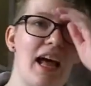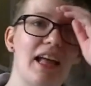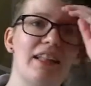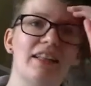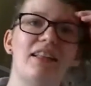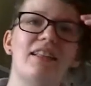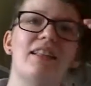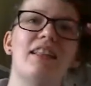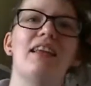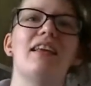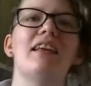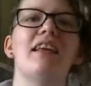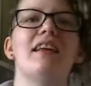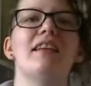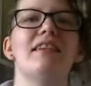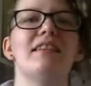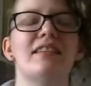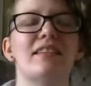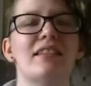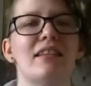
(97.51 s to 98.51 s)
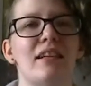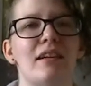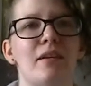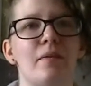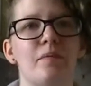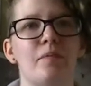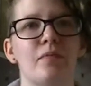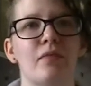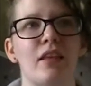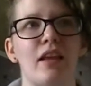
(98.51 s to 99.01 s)
And the thing is,
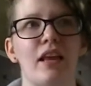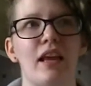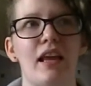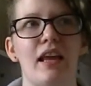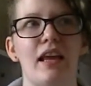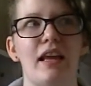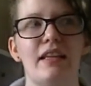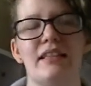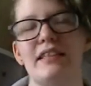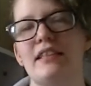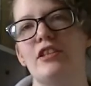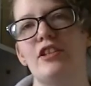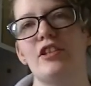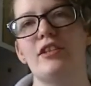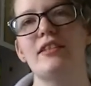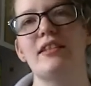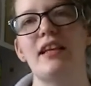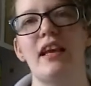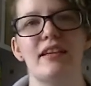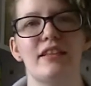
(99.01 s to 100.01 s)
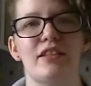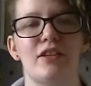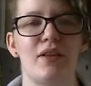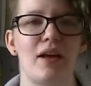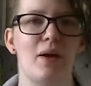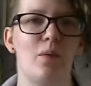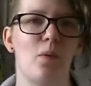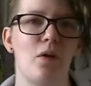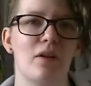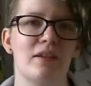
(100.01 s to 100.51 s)
is it just gets you
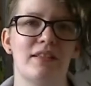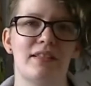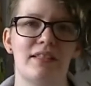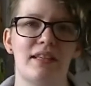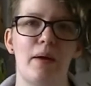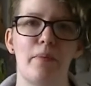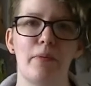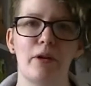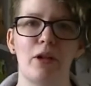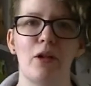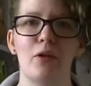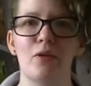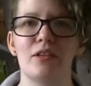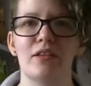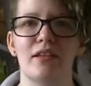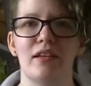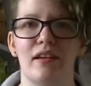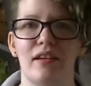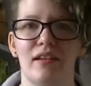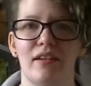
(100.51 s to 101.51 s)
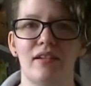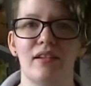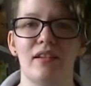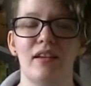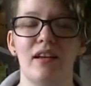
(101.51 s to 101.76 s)
that one step closer.